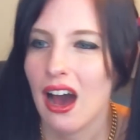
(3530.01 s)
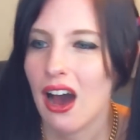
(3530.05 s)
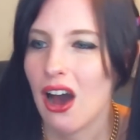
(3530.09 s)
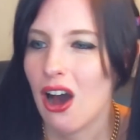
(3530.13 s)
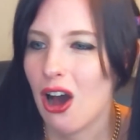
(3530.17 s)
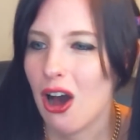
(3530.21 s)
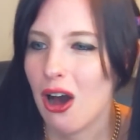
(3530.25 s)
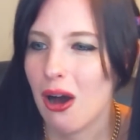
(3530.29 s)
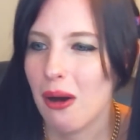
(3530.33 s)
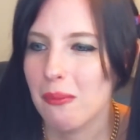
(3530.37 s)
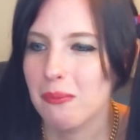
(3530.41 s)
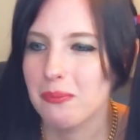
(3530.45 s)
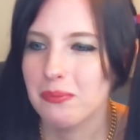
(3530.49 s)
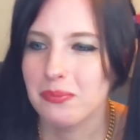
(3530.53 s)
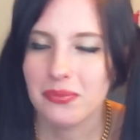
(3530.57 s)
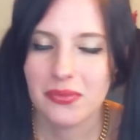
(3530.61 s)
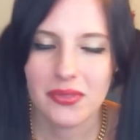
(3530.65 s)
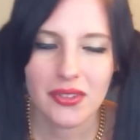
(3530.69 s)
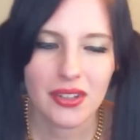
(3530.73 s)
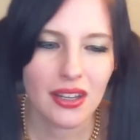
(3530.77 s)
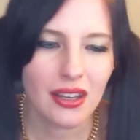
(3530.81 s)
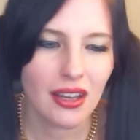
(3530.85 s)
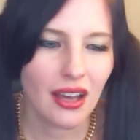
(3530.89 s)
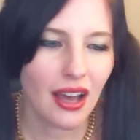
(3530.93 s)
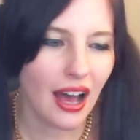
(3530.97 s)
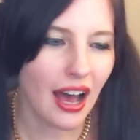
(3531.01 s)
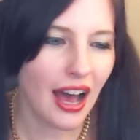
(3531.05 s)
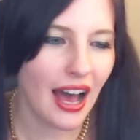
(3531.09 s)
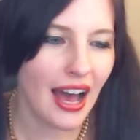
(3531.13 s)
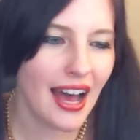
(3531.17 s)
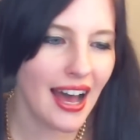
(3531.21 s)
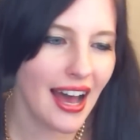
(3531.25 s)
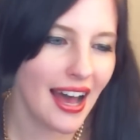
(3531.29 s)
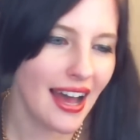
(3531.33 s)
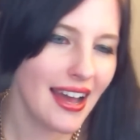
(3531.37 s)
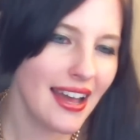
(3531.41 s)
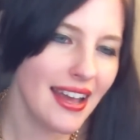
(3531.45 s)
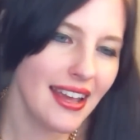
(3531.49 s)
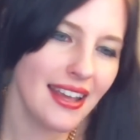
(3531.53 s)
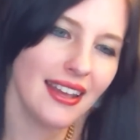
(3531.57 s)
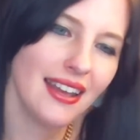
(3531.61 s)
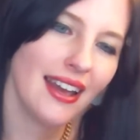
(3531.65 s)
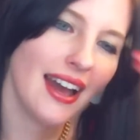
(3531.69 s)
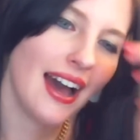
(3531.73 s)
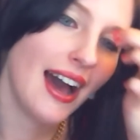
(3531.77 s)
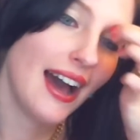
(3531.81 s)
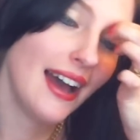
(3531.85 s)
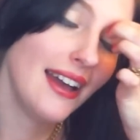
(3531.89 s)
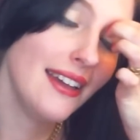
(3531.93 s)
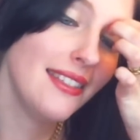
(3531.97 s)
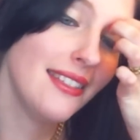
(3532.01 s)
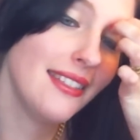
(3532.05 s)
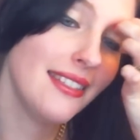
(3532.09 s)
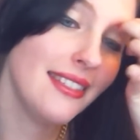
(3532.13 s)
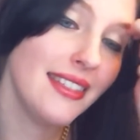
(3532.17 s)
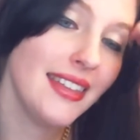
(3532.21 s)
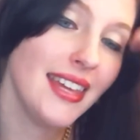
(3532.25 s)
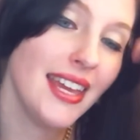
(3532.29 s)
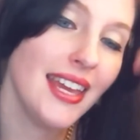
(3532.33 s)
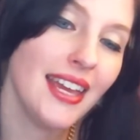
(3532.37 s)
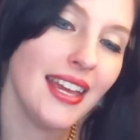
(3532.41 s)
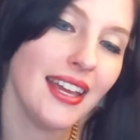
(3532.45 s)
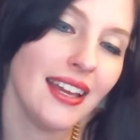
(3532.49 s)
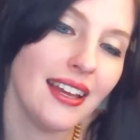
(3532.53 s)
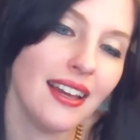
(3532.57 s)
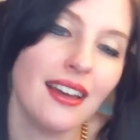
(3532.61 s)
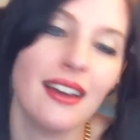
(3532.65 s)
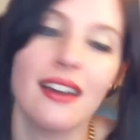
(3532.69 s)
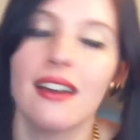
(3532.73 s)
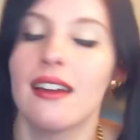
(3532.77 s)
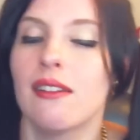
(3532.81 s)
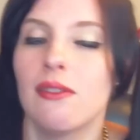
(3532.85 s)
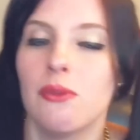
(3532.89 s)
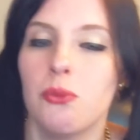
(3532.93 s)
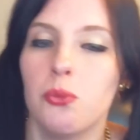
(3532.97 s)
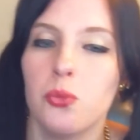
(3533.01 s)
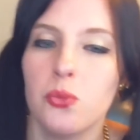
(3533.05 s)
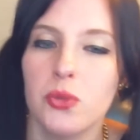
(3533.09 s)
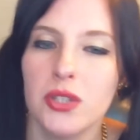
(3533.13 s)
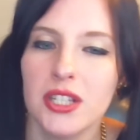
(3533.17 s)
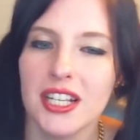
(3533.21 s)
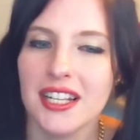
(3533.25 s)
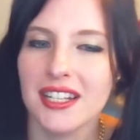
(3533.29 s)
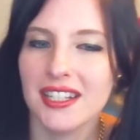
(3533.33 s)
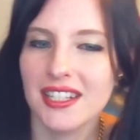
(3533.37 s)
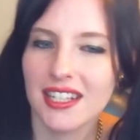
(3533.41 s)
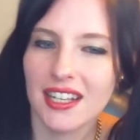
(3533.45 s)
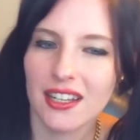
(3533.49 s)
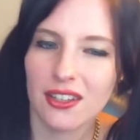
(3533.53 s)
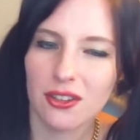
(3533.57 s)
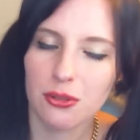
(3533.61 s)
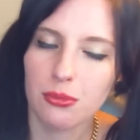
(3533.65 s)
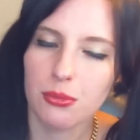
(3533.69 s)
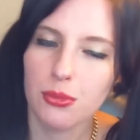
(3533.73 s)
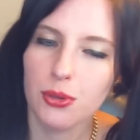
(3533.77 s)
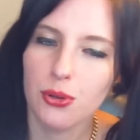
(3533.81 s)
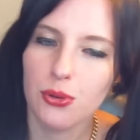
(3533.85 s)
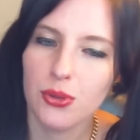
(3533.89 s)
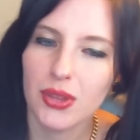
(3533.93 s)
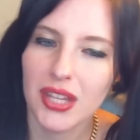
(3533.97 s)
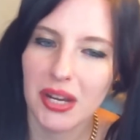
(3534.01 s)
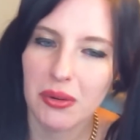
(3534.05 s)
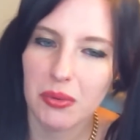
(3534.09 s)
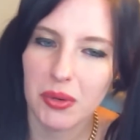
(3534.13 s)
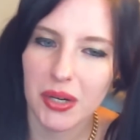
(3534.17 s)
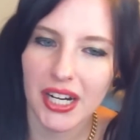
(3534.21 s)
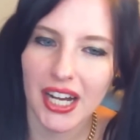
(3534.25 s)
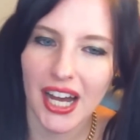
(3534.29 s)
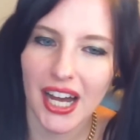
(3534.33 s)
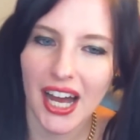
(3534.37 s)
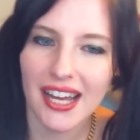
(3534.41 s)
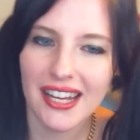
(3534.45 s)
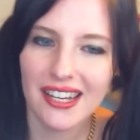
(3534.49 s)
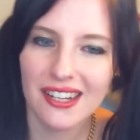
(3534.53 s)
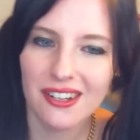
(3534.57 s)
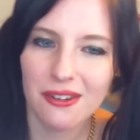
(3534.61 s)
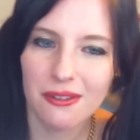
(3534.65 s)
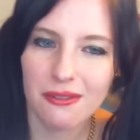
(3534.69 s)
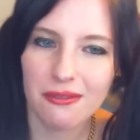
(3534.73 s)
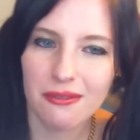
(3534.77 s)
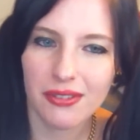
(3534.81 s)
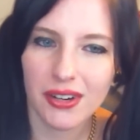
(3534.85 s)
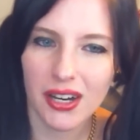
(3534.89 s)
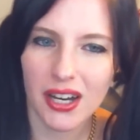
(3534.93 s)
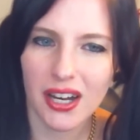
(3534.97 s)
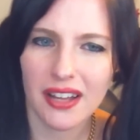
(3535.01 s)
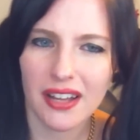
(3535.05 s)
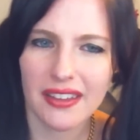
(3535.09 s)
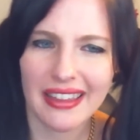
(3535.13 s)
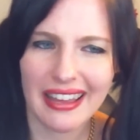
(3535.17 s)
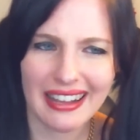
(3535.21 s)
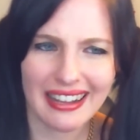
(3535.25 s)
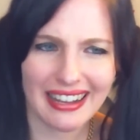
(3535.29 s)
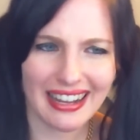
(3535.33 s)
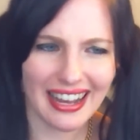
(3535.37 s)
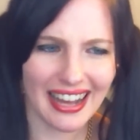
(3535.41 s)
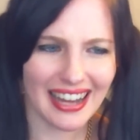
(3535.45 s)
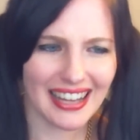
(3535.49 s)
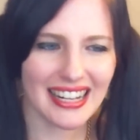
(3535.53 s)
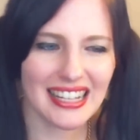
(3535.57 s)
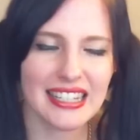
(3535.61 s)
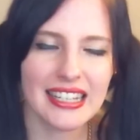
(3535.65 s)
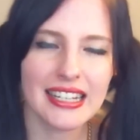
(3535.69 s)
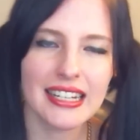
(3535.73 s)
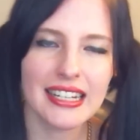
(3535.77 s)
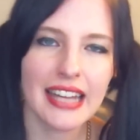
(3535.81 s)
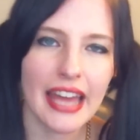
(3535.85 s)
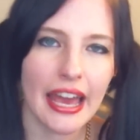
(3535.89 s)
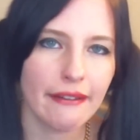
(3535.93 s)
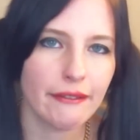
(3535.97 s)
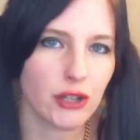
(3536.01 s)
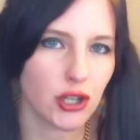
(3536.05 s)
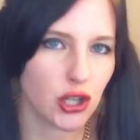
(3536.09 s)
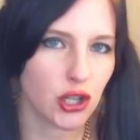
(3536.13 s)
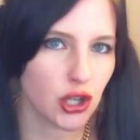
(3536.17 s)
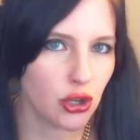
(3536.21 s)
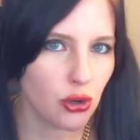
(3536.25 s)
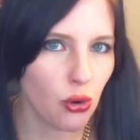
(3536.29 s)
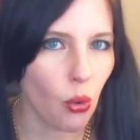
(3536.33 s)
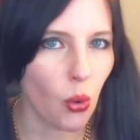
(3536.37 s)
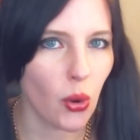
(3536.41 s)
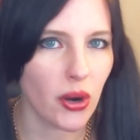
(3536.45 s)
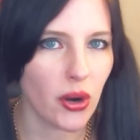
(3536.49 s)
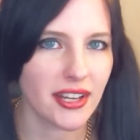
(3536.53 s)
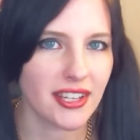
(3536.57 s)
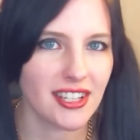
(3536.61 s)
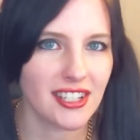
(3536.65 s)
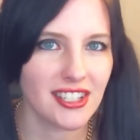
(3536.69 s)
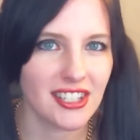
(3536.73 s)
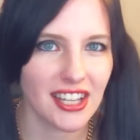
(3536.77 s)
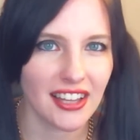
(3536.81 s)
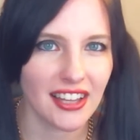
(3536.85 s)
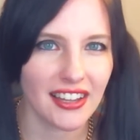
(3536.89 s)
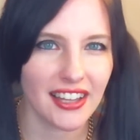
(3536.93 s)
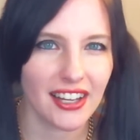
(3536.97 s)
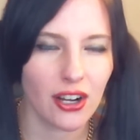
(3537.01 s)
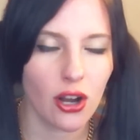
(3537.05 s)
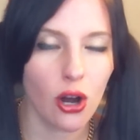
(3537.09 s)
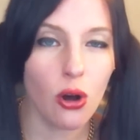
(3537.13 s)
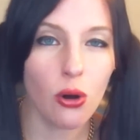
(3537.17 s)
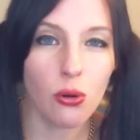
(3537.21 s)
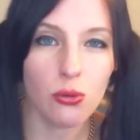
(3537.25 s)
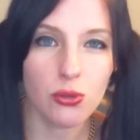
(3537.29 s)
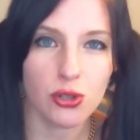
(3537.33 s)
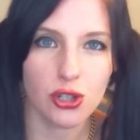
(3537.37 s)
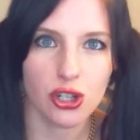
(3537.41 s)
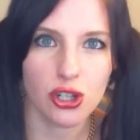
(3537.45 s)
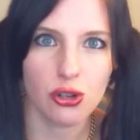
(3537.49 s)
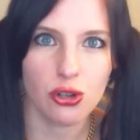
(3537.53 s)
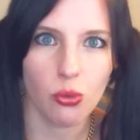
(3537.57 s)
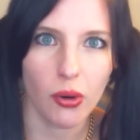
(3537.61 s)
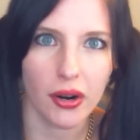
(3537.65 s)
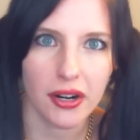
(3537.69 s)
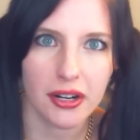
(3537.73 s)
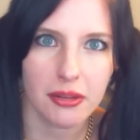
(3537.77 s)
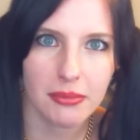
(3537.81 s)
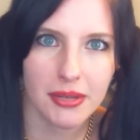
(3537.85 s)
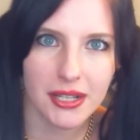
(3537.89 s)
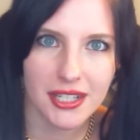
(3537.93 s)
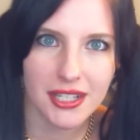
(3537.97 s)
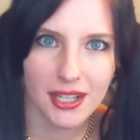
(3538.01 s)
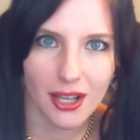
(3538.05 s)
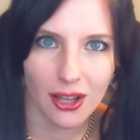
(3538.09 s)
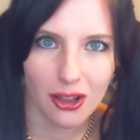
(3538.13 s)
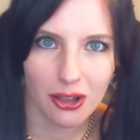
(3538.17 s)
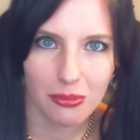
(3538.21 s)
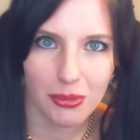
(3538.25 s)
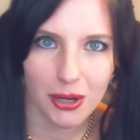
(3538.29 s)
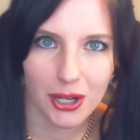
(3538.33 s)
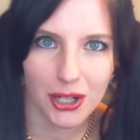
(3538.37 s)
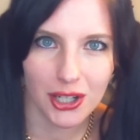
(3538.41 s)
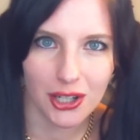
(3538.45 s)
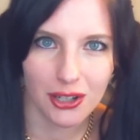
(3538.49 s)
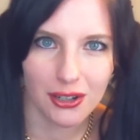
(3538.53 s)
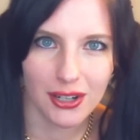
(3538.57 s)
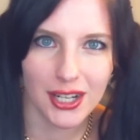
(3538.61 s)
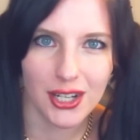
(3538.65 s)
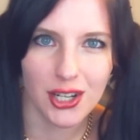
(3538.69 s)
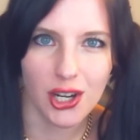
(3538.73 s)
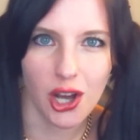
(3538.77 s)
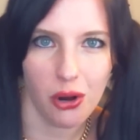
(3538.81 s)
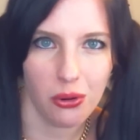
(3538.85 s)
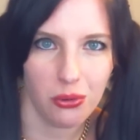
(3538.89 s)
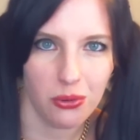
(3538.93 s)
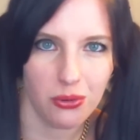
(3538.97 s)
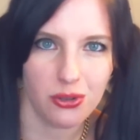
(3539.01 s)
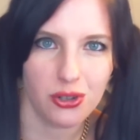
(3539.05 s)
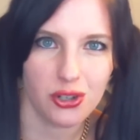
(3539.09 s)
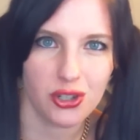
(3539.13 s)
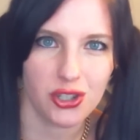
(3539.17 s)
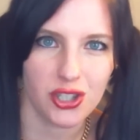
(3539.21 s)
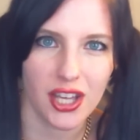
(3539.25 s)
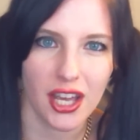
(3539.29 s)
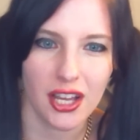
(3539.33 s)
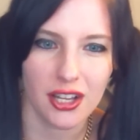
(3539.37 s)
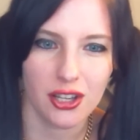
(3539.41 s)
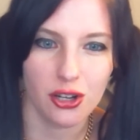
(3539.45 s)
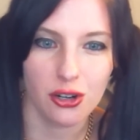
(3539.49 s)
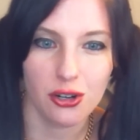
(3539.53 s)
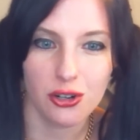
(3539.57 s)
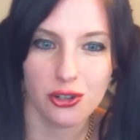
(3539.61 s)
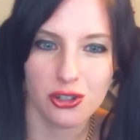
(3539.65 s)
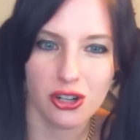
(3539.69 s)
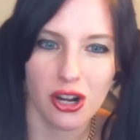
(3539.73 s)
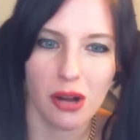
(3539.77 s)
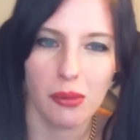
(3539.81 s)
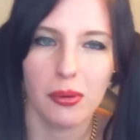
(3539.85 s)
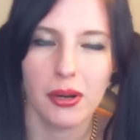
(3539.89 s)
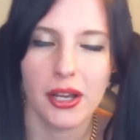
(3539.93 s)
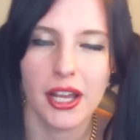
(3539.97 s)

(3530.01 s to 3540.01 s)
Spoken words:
I think, see, in Sailor Moon they were kind of didn't have a choice. It's not like, oh, do you want to be Sailor Mercury? No, it was just like, you're in trouble,